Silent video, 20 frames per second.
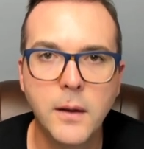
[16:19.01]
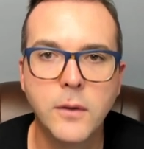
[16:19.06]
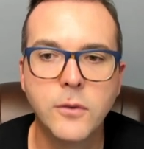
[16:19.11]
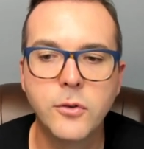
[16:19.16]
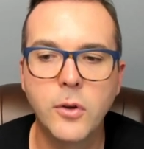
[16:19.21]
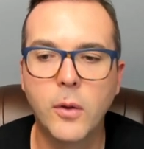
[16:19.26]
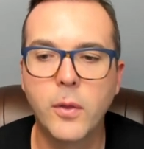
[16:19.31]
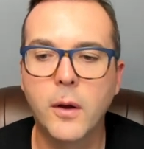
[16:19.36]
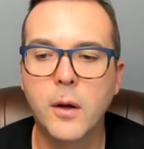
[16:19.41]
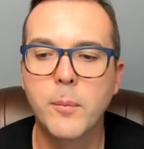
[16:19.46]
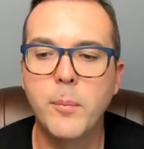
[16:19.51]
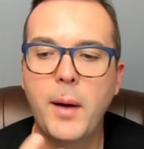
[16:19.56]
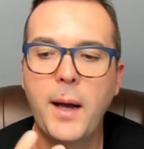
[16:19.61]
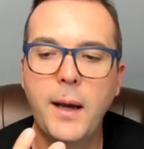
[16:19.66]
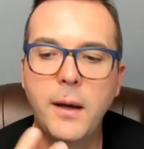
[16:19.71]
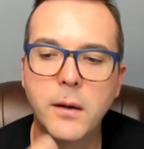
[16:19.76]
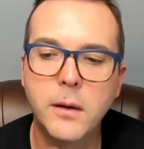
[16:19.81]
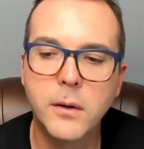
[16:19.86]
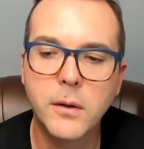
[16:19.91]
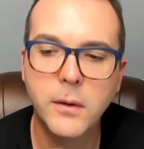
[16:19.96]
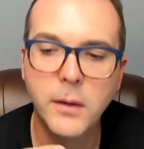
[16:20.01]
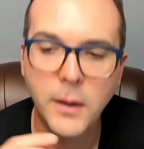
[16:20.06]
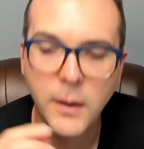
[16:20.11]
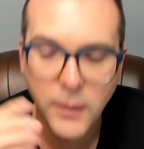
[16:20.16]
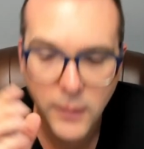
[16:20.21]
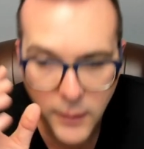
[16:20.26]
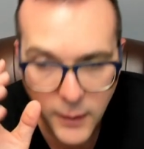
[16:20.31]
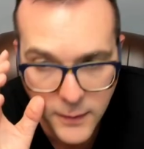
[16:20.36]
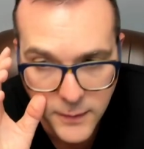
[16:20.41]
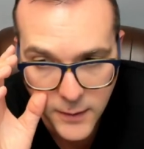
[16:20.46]
So the compiler
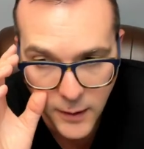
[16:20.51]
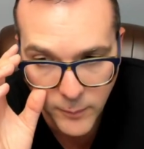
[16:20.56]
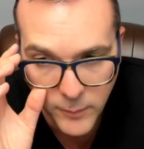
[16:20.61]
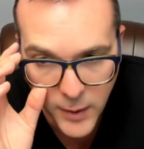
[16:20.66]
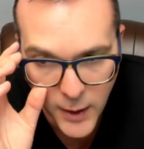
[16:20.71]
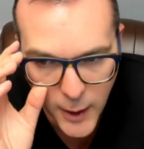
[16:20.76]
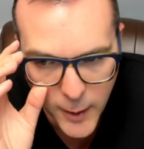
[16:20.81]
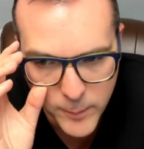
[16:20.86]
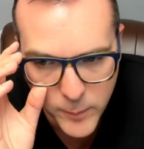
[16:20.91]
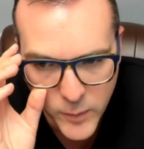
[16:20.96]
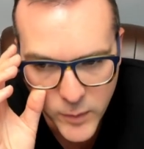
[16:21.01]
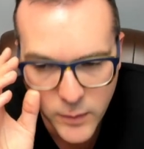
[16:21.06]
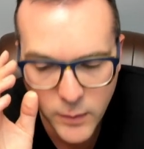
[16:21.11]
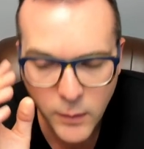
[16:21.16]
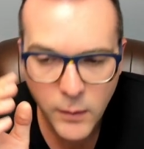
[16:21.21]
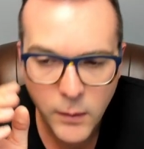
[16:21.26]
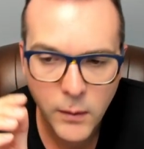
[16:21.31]
can sometimes